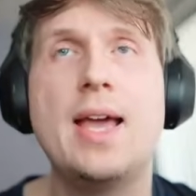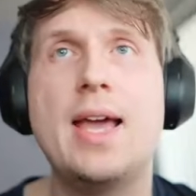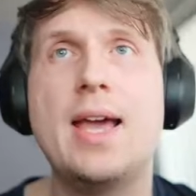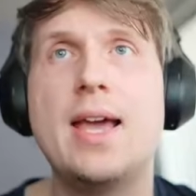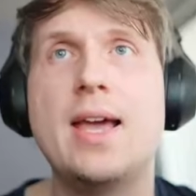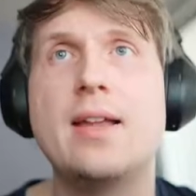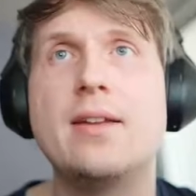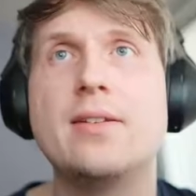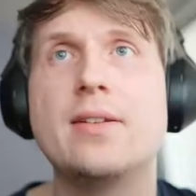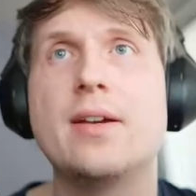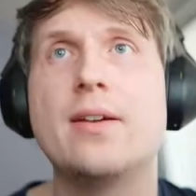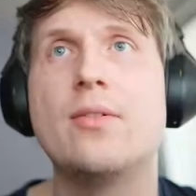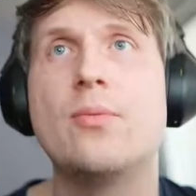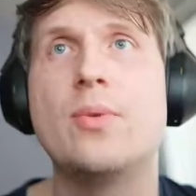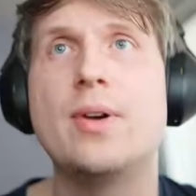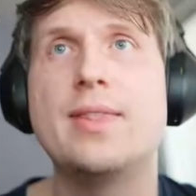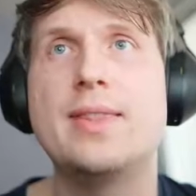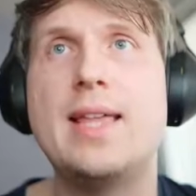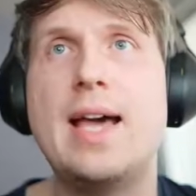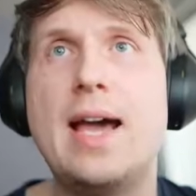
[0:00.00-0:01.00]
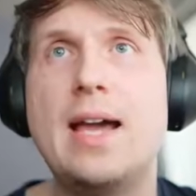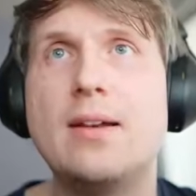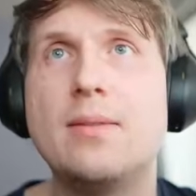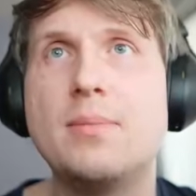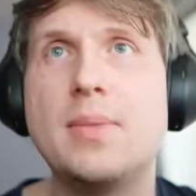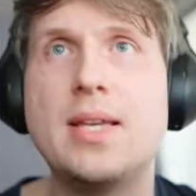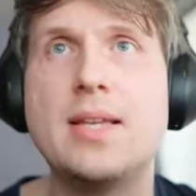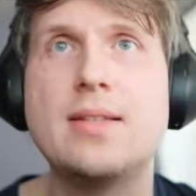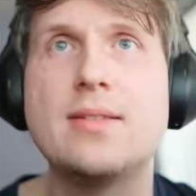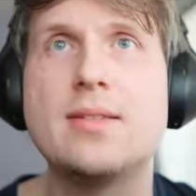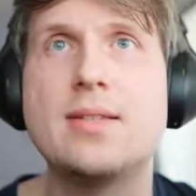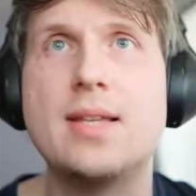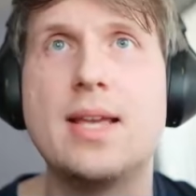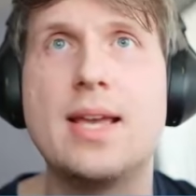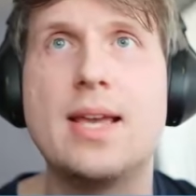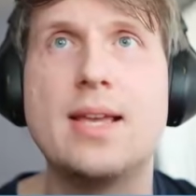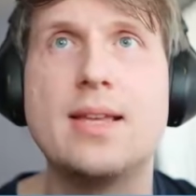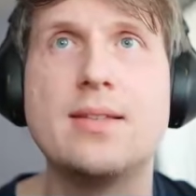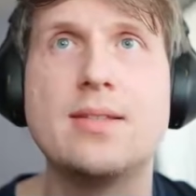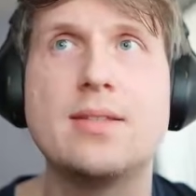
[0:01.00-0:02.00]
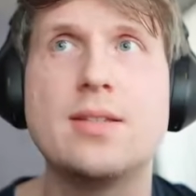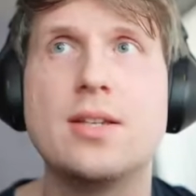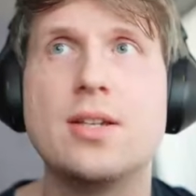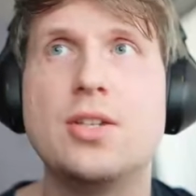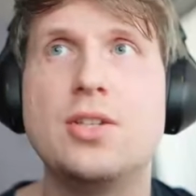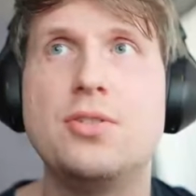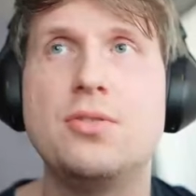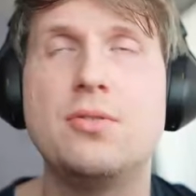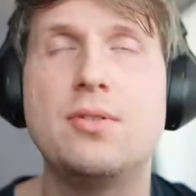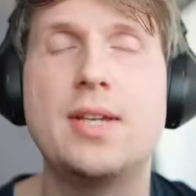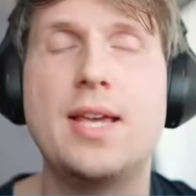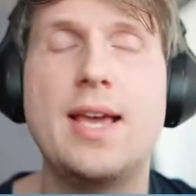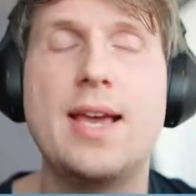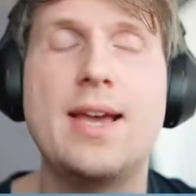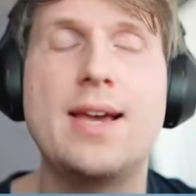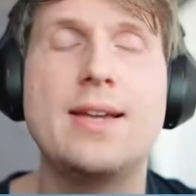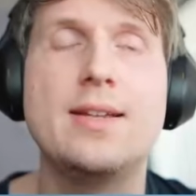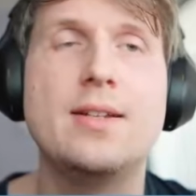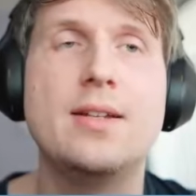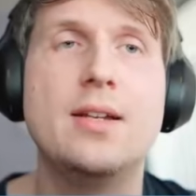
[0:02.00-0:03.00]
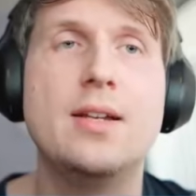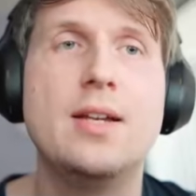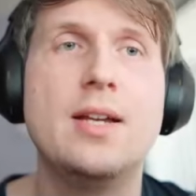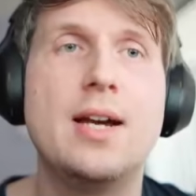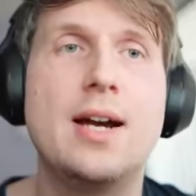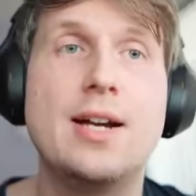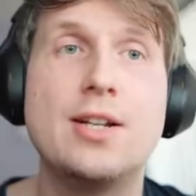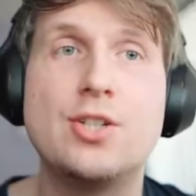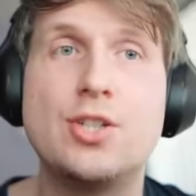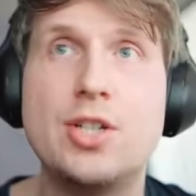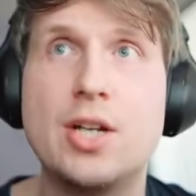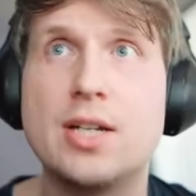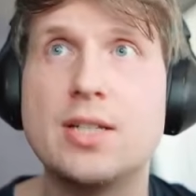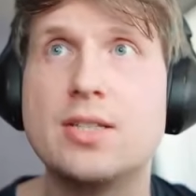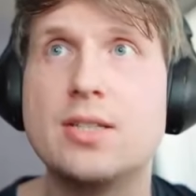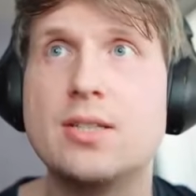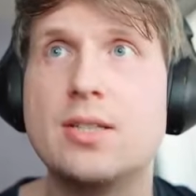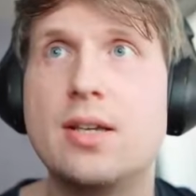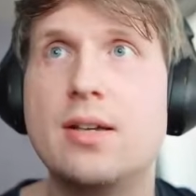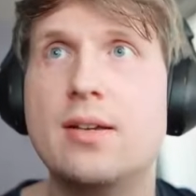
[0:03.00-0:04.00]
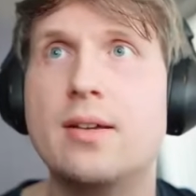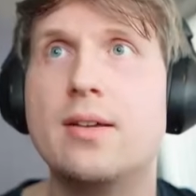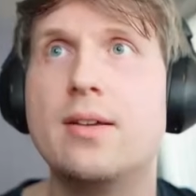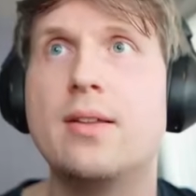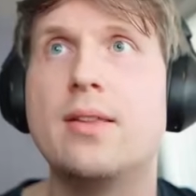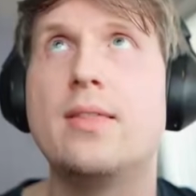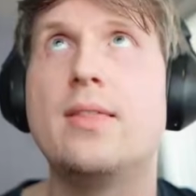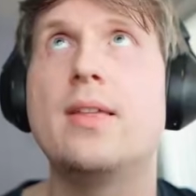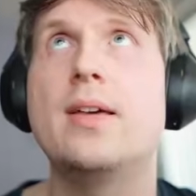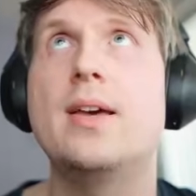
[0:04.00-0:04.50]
And what that means is you can adjust the